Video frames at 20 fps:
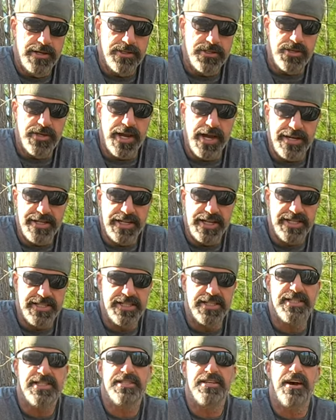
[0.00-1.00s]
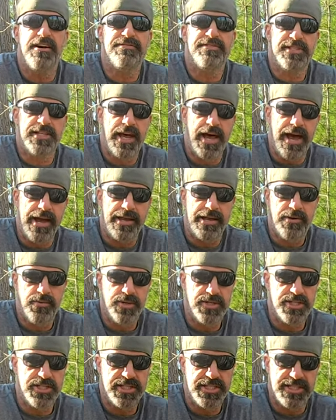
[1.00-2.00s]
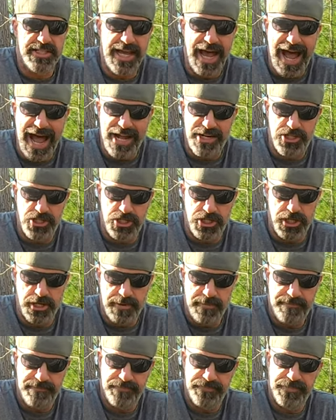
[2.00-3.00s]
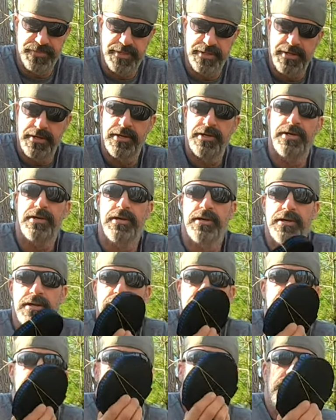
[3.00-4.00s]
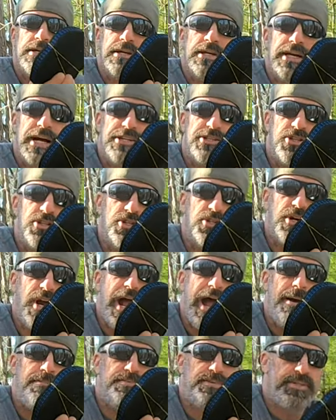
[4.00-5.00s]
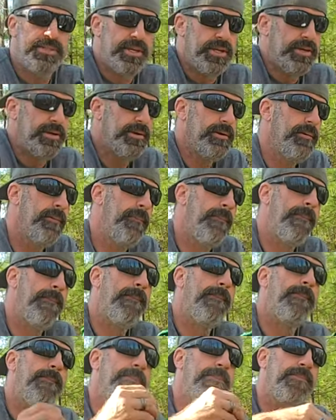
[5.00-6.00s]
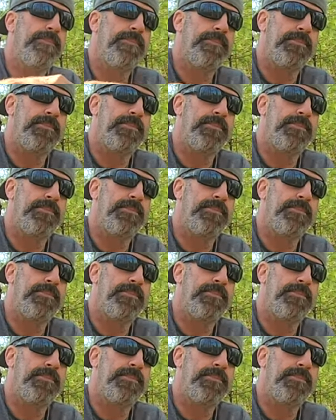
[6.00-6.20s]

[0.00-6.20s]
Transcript: So you got a decent stuff sack, which is attached. You got your straps.